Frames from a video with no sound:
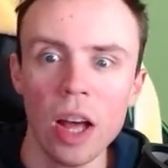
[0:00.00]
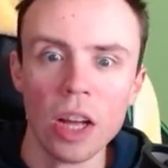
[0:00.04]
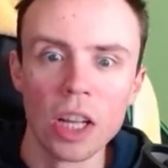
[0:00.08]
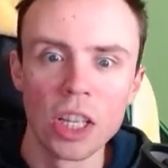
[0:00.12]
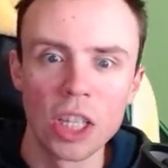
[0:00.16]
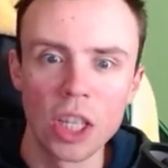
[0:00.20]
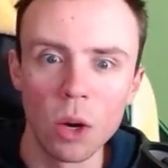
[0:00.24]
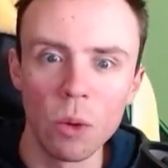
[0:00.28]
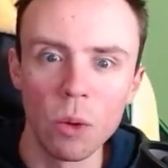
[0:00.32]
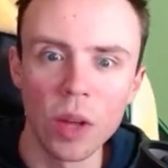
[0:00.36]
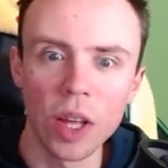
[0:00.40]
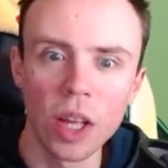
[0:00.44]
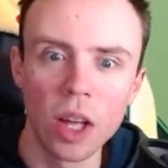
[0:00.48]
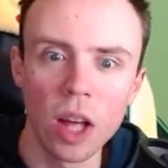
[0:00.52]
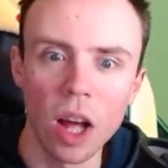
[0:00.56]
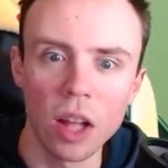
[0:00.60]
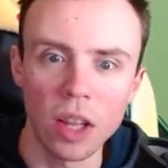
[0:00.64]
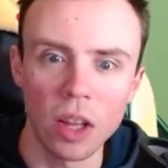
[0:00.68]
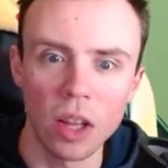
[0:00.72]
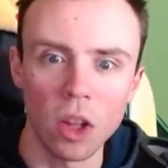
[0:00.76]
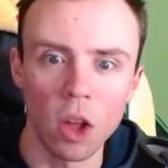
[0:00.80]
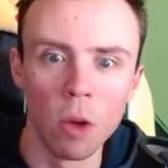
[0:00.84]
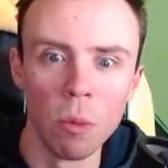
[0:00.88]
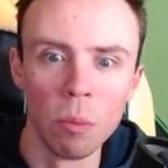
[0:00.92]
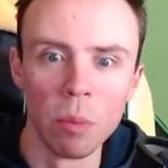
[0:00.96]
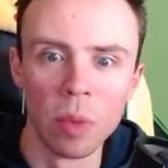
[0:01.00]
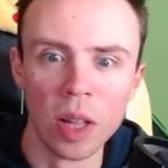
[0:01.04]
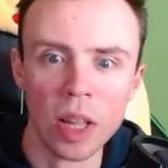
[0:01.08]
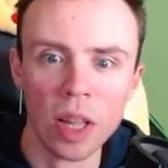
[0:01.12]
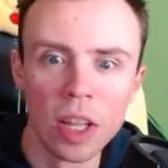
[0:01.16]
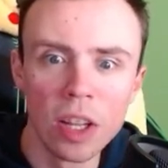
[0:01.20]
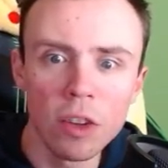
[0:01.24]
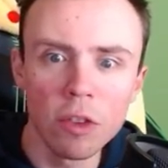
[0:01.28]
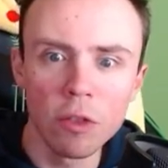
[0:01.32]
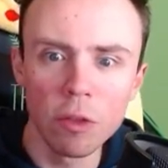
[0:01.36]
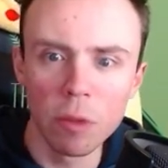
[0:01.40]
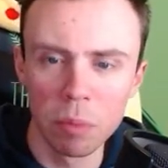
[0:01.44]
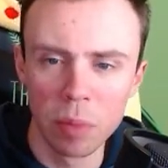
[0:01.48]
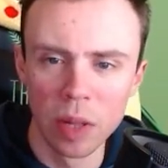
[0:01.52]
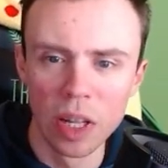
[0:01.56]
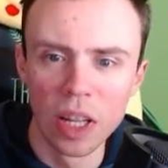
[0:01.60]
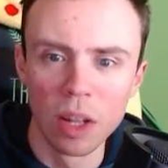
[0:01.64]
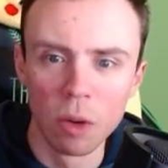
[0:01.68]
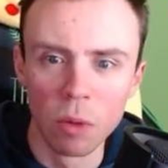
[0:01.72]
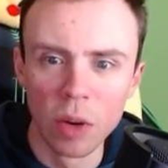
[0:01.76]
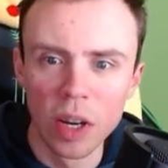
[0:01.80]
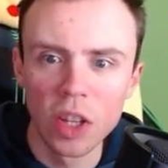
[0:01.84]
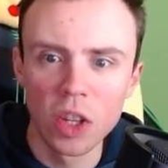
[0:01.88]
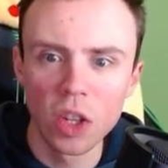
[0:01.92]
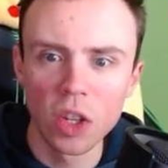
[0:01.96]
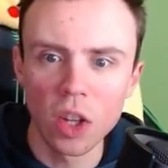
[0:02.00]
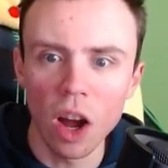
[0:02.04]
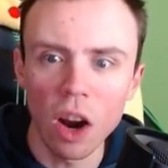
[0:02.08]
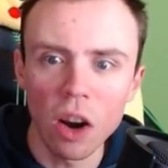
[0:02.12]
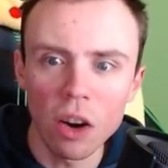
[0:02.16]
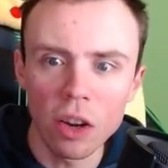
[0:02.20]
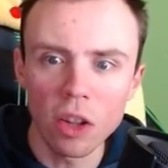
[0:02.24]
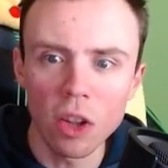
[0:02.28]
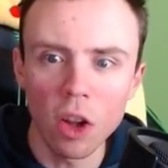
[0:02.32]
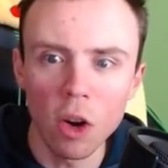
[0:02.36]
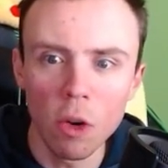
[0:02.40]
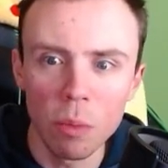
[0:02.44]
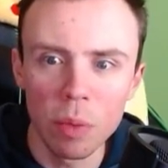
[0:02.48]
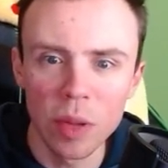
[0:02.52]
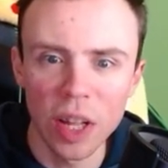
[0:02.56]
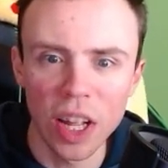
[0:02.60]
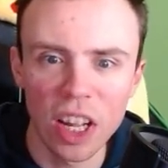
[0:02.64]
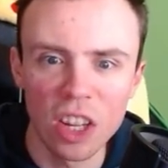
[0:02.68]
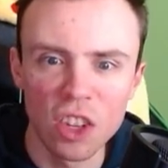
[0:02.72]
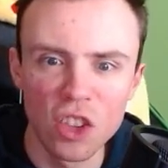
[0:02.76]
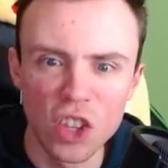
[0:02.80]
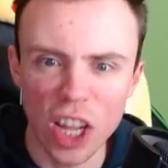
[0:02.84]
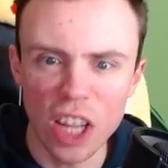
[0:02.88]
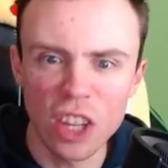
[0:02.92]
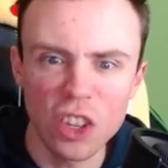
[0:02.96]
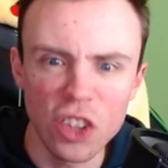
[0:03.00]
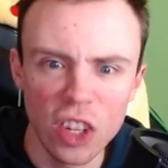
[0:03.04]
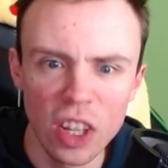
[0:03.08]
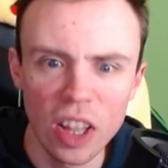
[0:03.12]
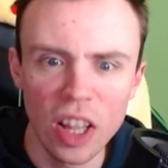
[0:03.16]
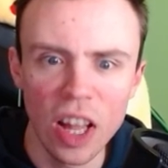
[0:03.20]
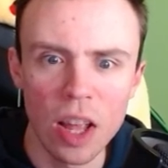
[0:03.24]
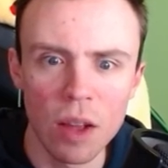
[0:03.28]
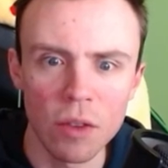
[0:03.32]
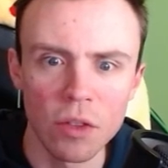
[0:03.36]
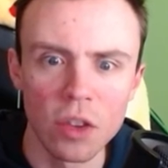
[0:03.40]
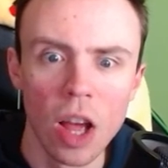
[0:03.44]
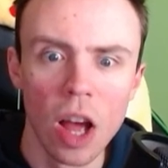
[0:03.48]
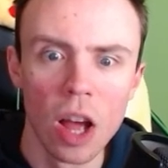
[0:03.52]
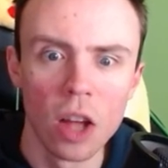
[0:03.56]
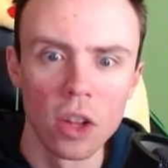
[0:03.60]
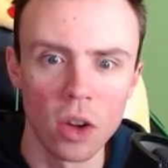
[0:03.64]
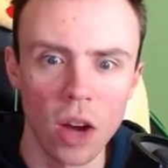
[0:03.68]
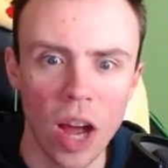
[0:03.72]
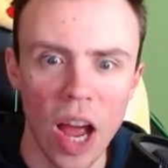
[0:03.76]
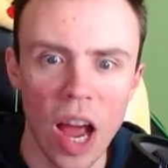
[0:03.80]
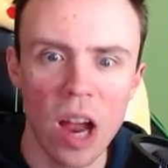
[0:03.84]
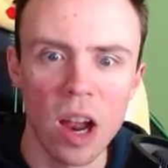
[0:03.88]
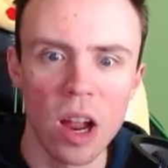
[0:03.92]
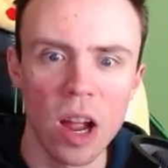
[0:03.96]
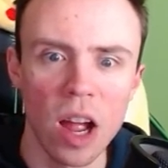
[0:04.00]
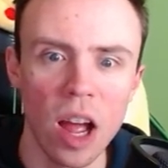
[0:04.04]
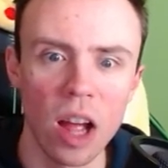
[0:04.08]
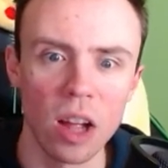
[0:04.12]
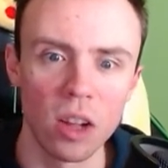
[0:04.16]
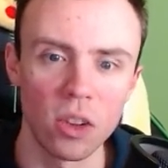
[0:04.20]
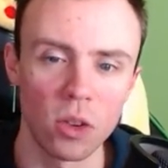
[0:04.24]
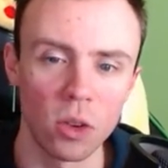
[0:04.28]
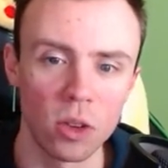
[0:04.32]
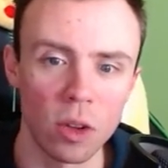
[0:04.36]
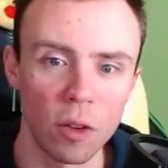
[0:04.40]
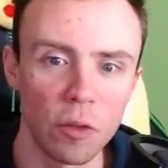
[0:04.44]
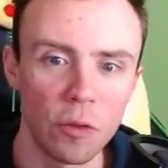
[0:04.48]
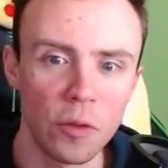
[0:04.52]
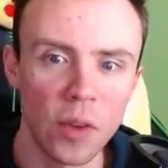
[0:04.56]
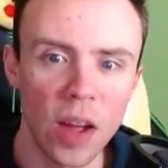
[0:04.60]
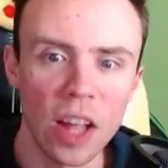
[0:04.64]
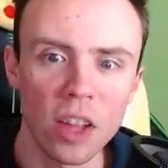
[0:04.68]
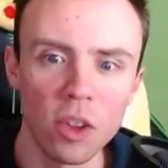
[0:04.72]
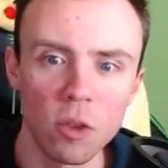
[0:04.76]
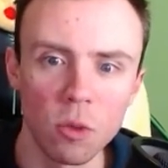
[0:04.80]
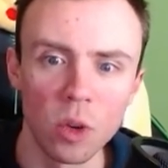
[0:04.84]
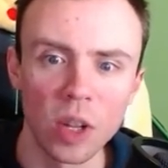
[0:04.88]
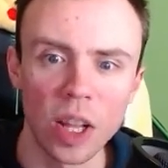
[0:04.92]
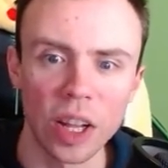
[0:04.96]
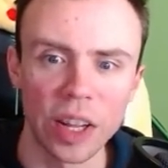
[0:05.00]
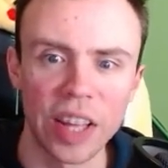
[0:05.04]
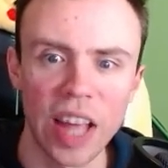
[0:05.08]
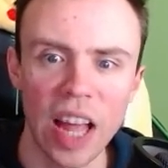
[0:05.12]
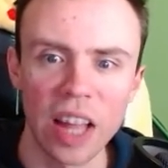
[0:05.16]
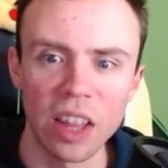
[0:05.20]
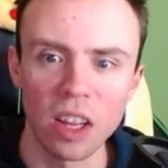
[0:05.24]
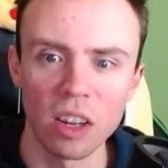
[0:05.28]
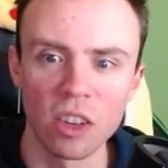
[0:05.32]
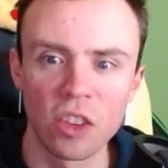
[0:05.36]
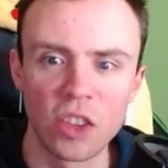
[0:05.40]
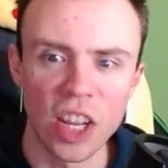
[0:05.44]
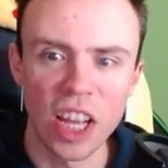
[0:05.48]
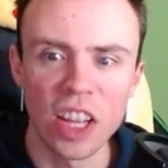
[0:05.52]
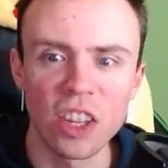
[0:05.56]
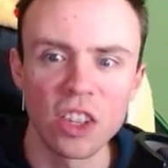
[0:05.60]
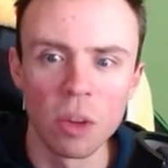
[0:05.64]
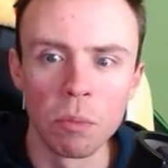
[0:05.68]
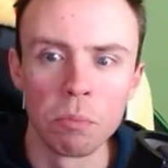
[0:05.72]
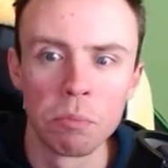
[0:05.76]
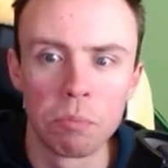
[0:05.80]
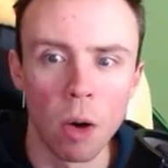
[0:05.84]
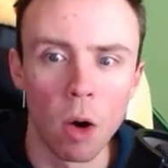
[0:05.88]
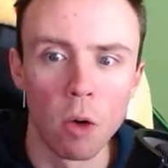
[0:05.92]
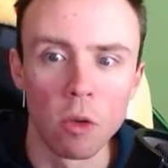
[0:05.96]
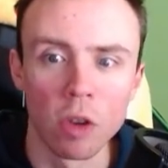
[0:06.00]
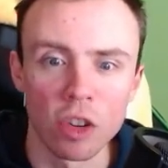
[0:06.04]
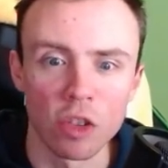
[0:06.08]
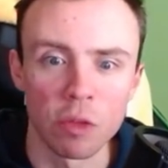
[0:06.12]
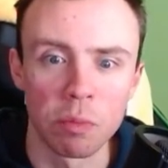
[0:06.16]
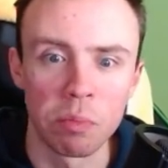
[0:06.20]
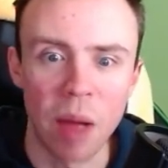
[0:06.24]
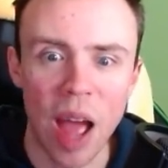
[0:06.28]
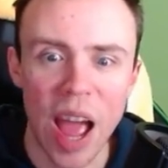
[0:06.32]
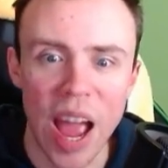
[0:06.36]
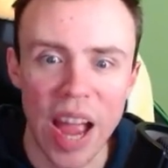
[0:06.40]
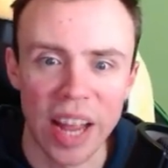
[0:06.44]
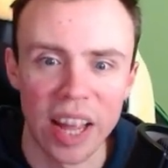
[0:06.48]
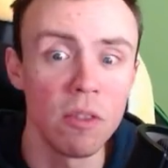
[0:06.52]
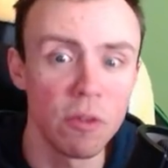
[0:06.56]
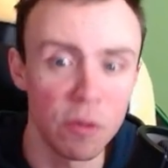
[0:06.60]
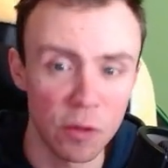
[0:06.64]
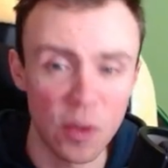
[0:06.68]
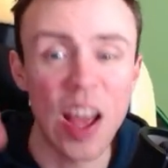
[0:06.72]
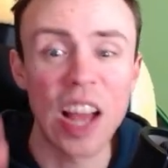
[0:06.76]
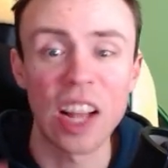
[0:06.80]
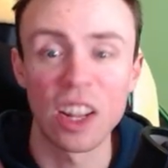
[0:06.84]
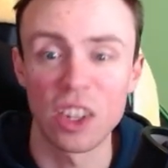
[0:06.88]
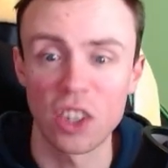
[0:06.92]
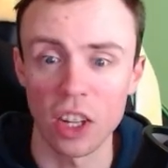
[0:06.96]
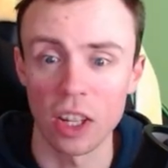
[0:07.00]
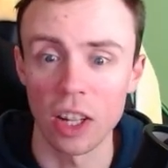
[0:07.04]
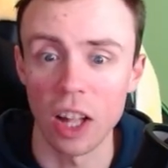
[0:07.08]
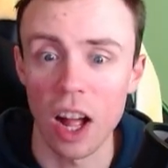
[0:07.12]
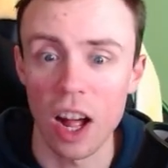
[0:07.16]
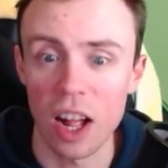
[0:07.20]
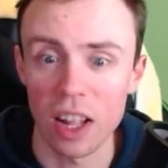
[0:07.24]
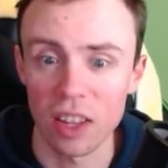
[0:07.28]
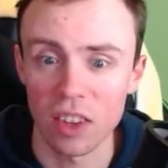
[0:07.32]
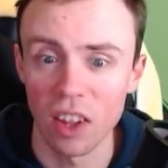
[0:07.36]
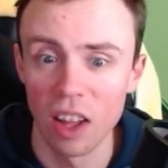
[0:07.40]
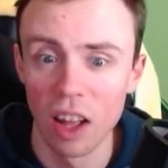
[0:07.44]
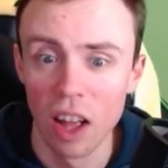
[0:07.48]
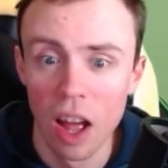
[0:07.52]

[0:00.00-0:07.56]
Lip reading: So we got that unbelievably retarded opening in Jason Lives, so the fans wouldn't get their Jason boners back. Thanks a lot.